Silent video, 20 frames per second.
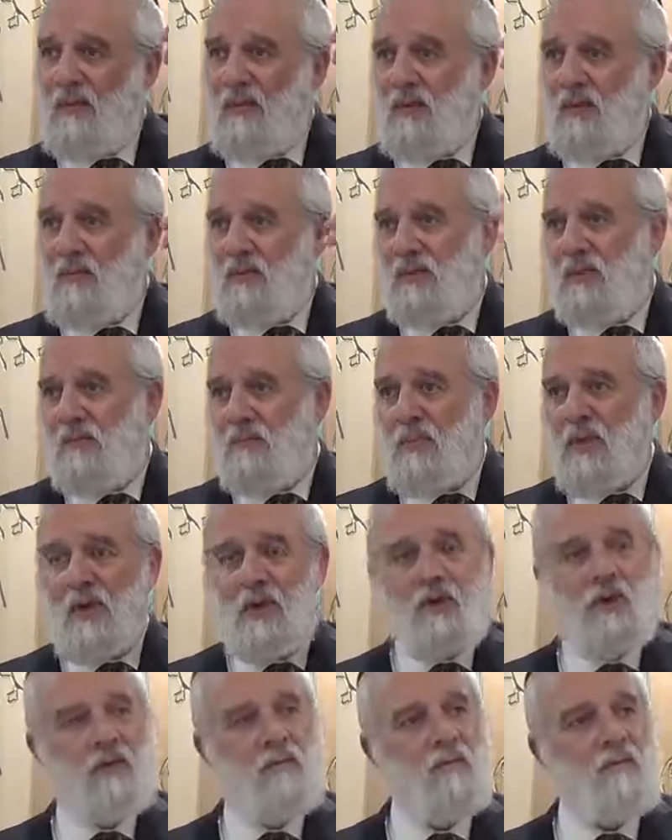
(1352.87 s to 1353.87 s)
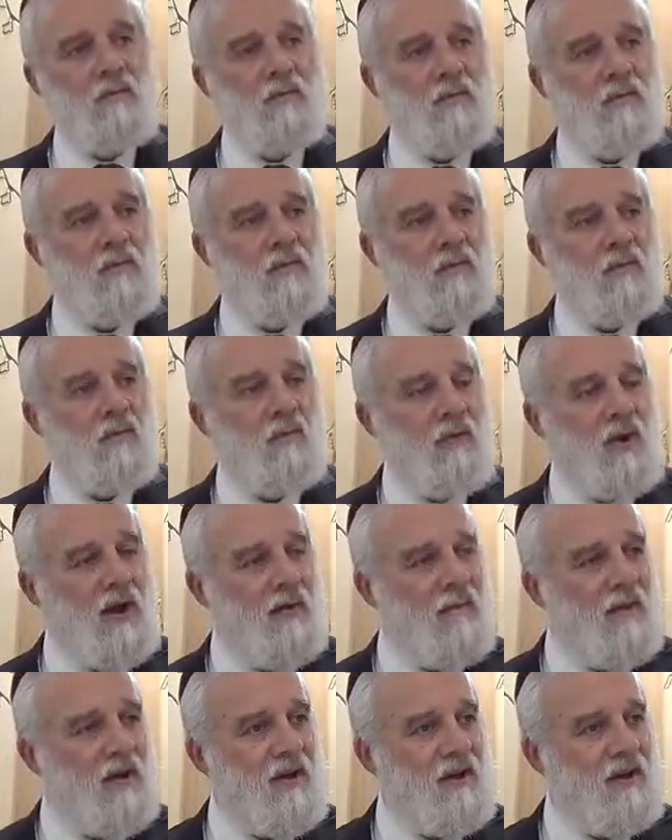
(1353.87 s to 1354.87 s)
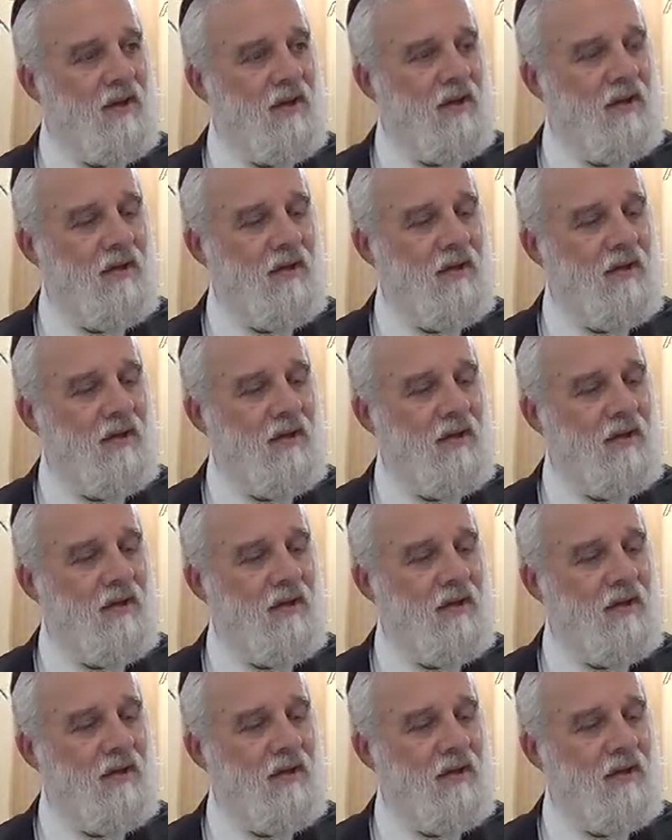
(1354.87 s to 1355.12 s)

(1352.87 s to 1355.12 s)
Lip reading: He was a big rabbi.